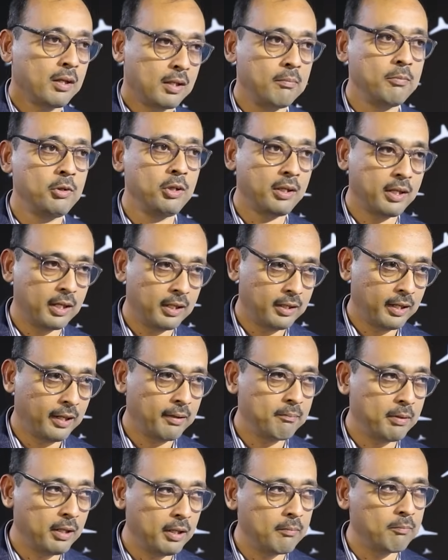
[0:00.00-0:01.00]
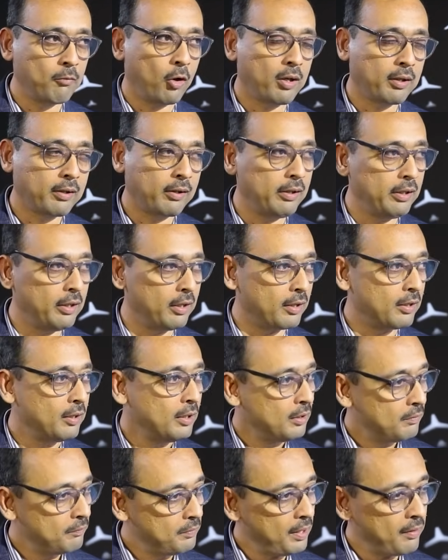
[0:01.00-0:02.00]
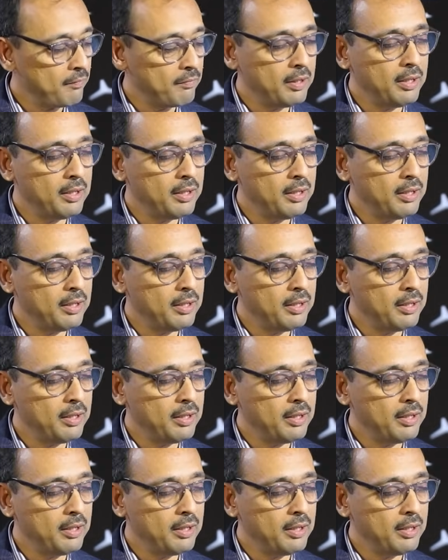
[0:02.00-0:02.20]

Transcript: communicate and be more clear, we have